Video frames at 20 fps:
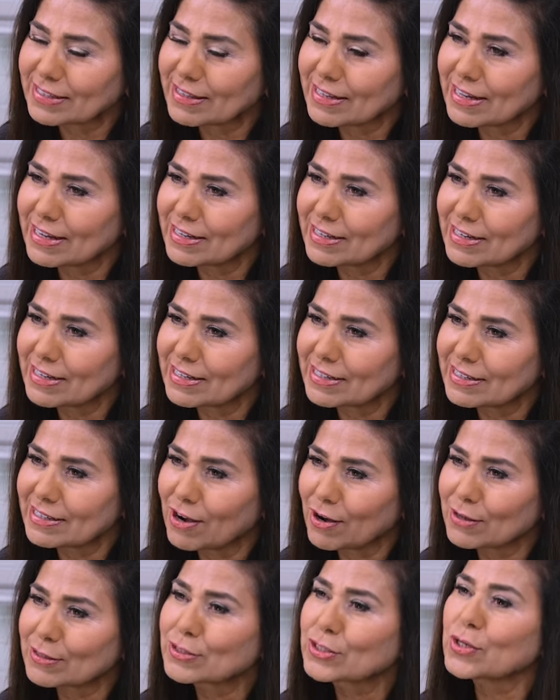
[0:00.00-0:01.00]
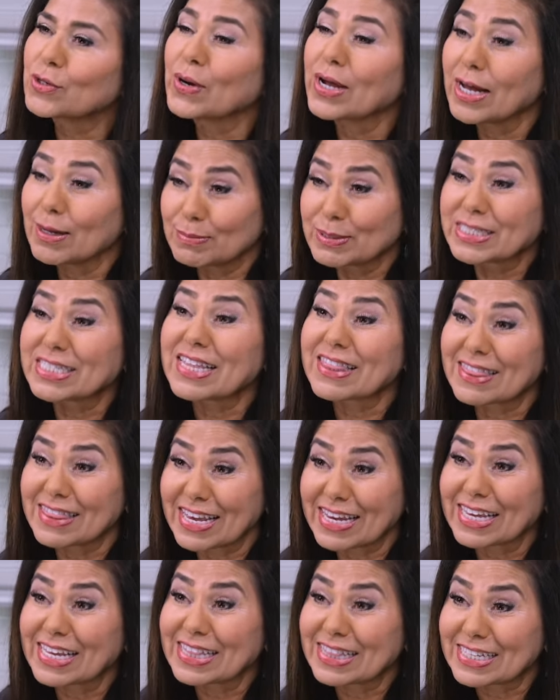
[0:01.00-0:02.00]
and then uh, also helps to
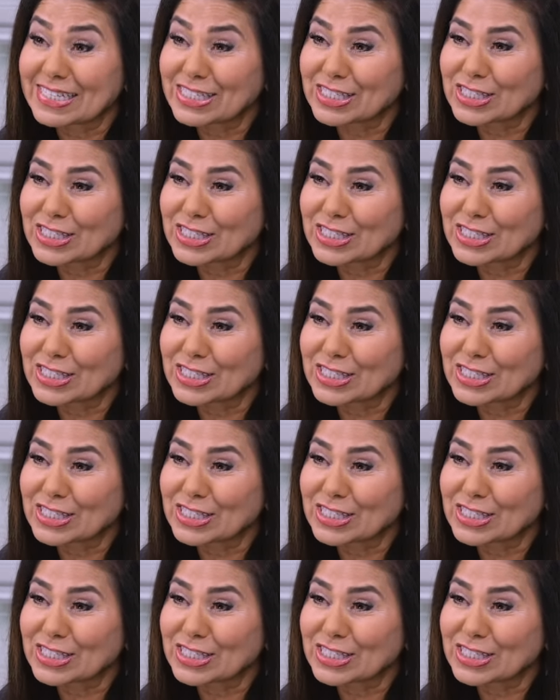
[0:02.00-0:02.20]
thicken the